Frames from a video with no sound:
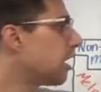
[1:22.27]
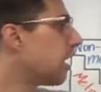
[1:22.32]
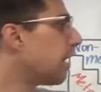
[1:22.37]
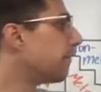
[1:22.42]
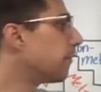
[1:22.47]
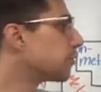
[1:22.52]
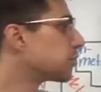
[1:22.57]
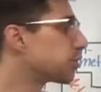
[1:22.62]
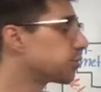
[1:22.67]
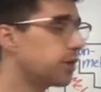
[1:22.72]

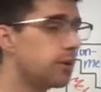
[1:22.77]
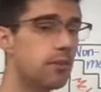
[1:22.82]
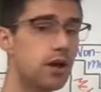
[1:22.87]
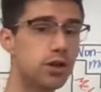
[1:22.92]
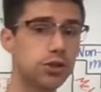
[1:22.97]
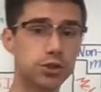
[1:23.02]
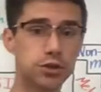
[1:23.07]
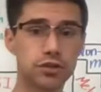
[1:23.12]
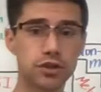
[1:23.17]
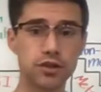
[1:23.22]
And those three
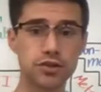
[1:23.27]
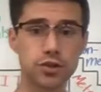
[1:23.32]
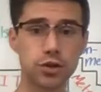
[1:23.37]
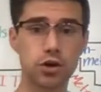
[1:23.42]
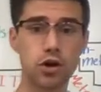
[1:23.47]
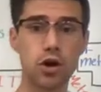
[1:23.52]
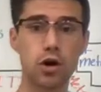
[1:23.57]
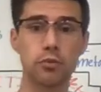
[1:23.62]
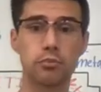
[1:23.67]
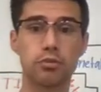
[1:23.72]
major things are
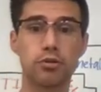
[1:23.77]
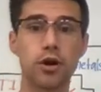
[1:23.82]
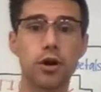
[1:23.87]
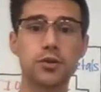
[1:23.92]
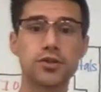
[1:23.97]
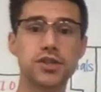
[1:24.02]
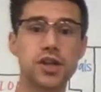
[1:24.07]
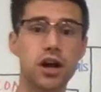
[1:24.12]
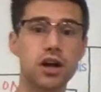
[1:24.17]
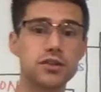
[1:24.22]
called
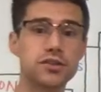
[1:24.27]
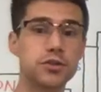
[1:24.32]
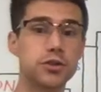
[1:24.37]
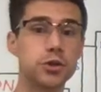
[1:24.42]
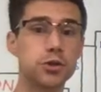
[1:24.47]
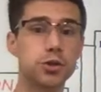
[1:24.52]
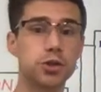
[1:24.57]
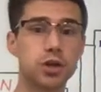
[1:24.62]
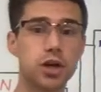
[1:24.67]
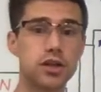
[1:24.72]
protons,
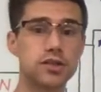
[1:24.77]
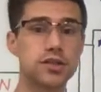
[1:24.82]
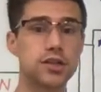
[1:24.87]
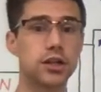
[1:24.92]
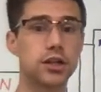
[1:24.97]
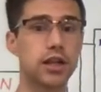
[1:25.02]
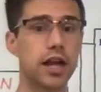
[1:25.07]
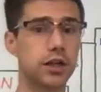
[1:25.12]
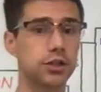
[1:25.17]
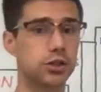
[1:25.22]
neutrons, and
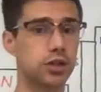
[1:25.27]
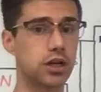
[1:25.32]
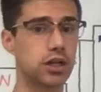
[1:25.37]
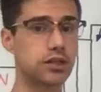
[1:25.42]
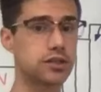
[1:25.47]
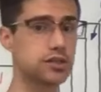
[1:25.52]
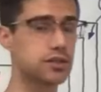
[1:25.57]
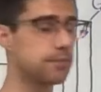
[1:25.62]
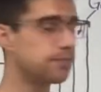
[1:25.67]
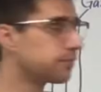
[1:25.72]

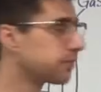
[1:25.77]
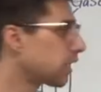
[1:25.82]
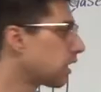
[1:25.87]
electrons.